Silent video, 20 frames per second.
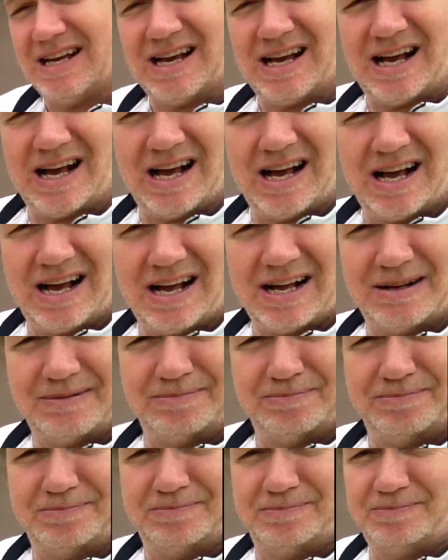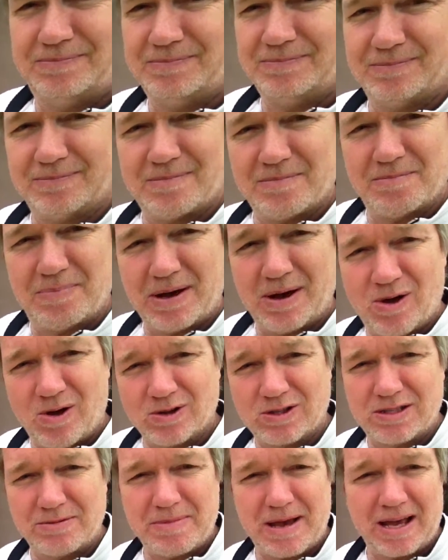but
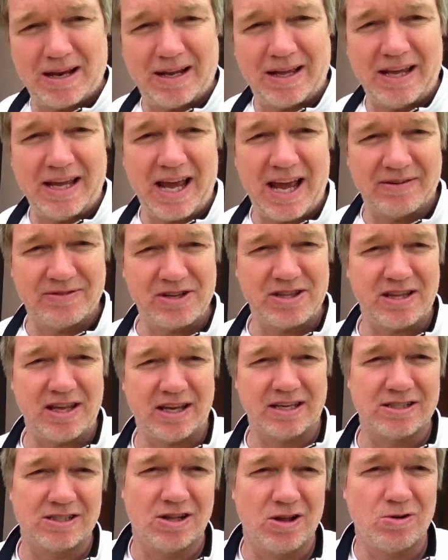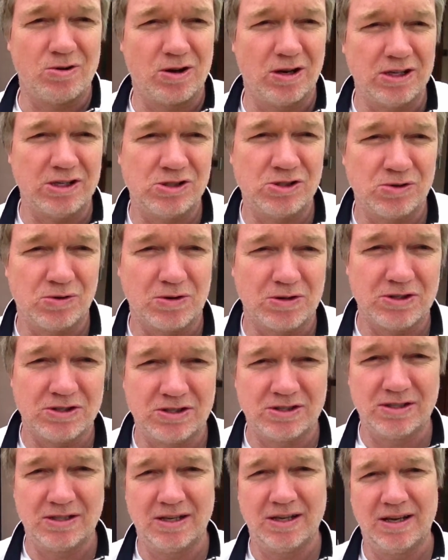ultimately everything is locally sourced.
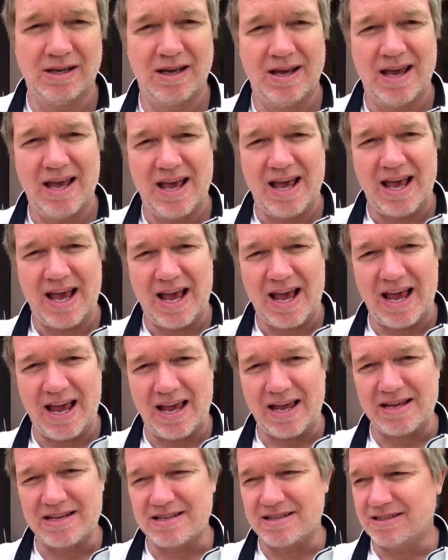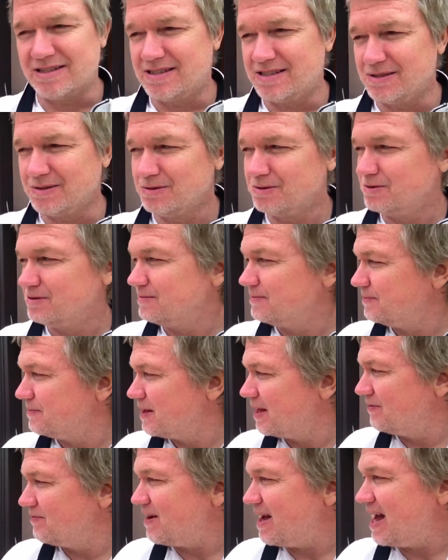And
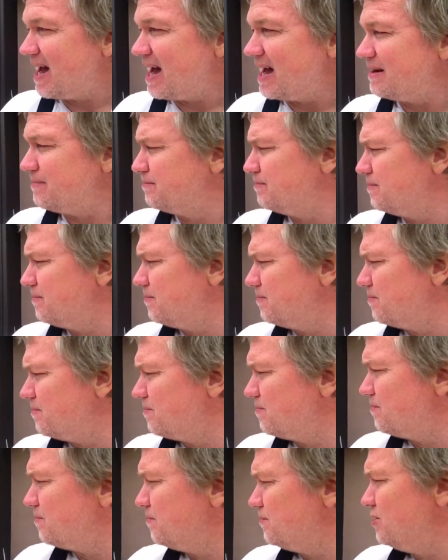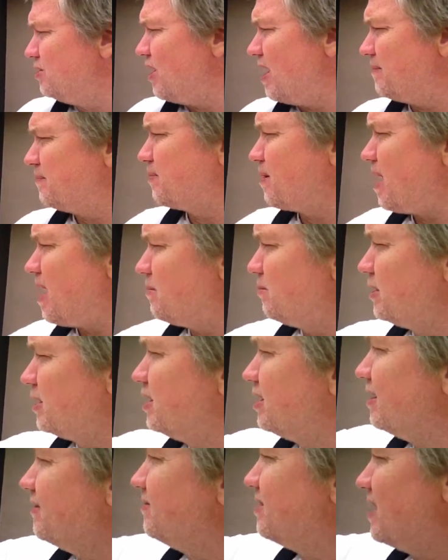if I had, I probably
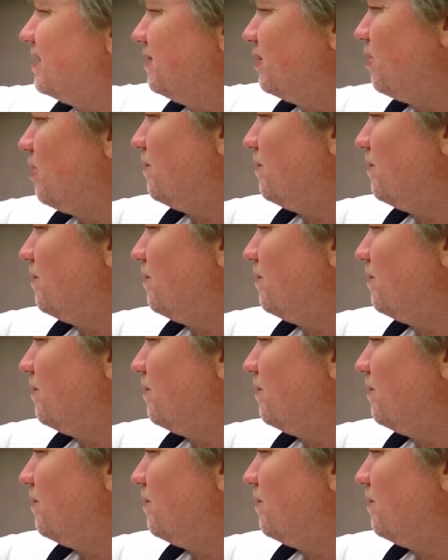could have done the whole